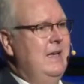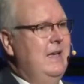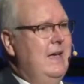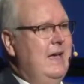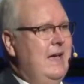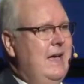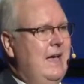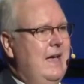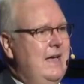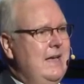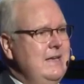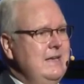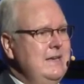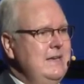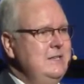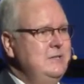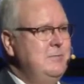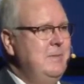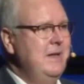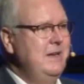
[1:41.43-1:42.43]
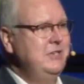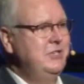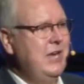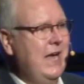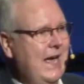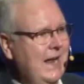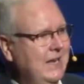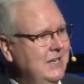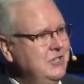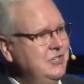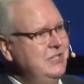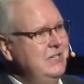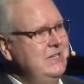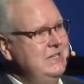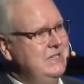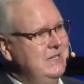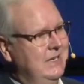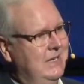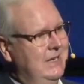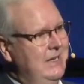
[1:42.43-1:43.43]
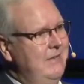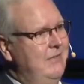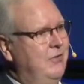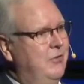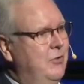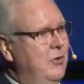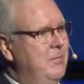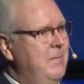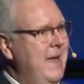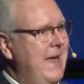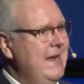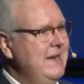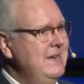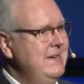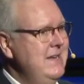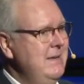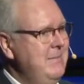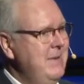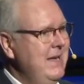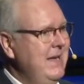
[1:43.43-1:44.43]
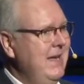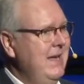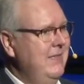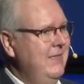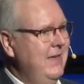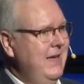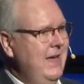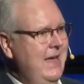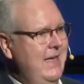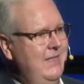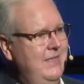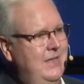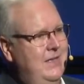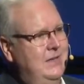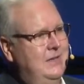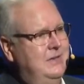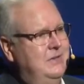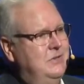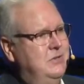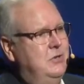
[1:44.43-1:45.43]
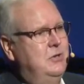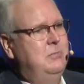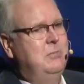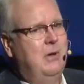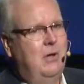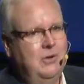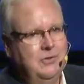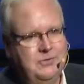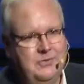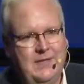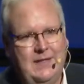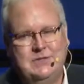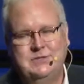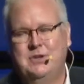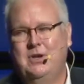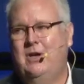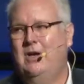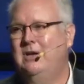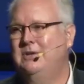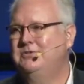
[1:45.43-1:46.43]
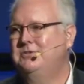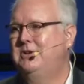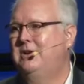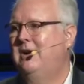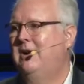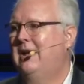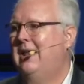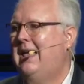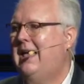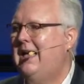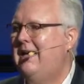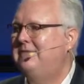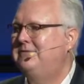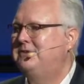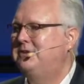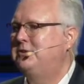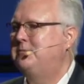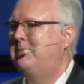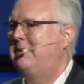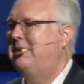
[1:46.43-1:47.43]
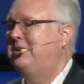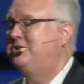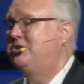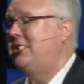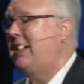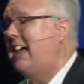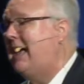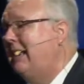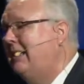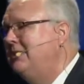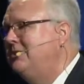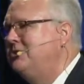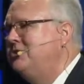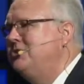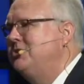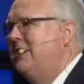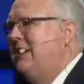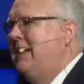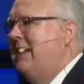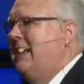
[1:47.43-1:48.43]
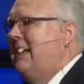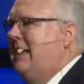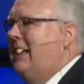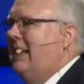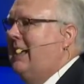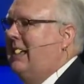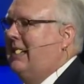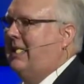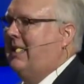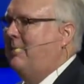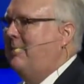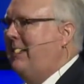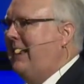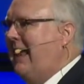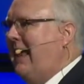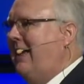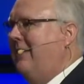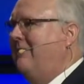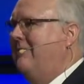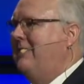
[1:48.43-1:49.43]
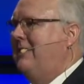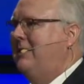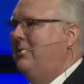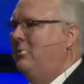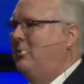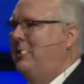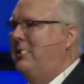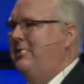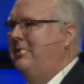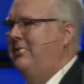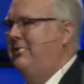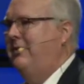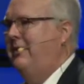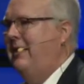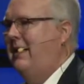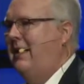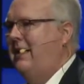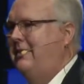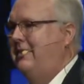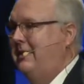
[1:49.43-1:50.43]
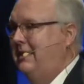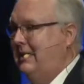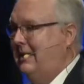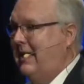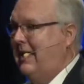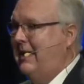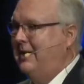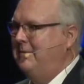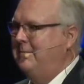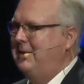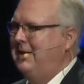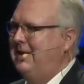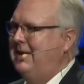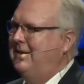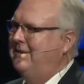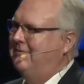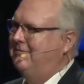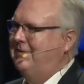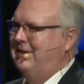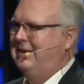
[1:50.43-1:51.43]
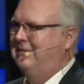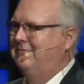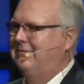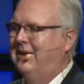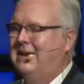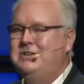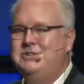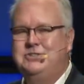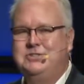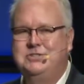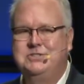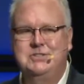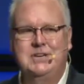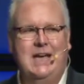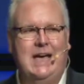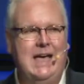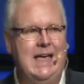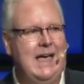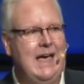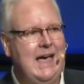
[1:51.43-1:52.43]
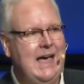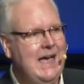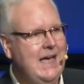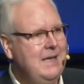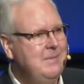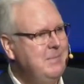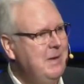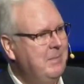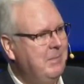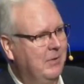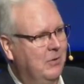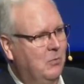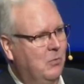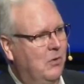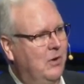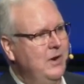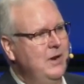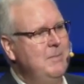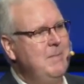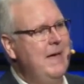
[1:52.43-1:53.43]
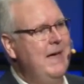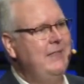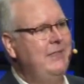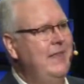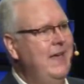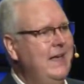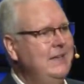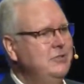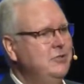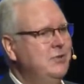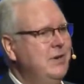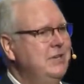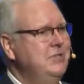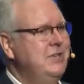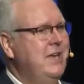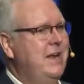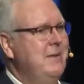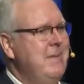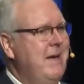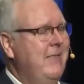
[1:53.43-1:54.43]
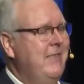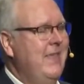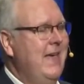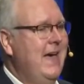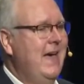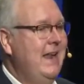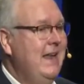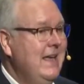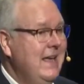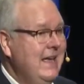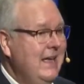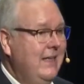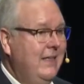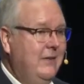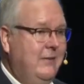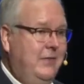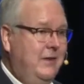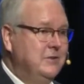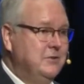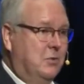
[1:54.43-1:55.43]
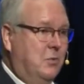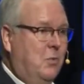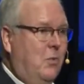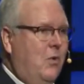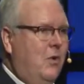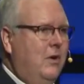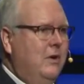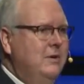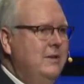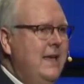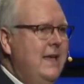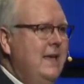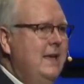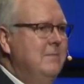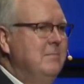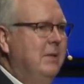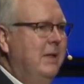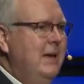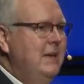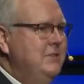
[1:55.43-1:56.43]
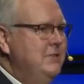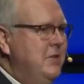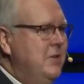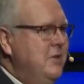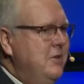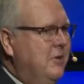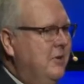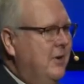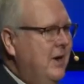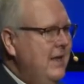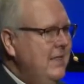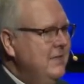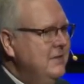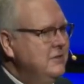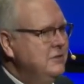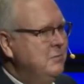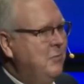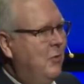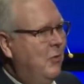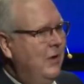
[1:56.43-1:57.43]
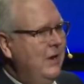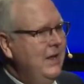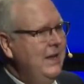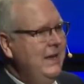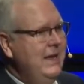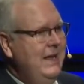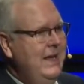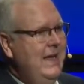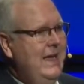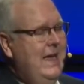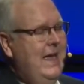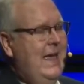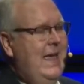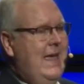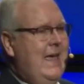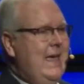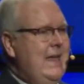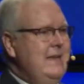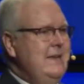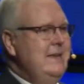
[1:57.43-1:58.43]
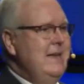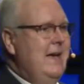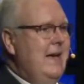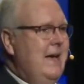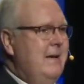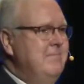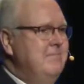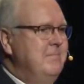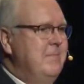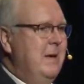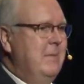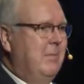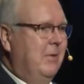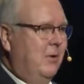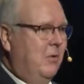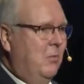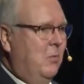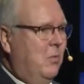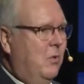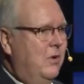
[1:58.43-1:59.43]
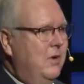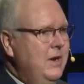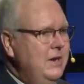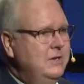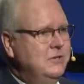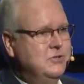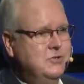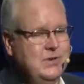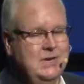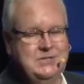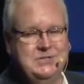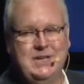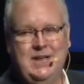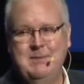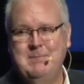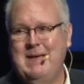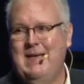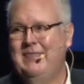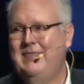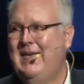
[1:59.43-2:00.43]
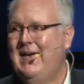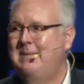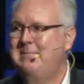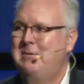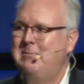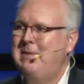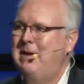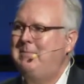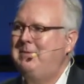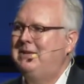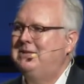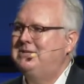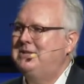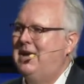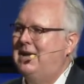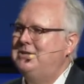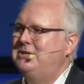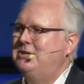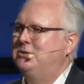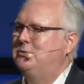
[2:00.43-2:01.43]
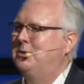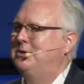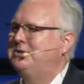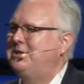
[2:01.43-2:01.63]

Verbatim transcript: Uh, it's been challenging to live through a pandemic and the, and the tumult that's caused in our lives. It's been a challenge uh, coming out of it with uh, the economy and inflation sky high. People are worried about that, stressed out about that. There's a war taking place in Ukraine this morning, and uh, people are worried and stressed out about that. But maybe it's not just what's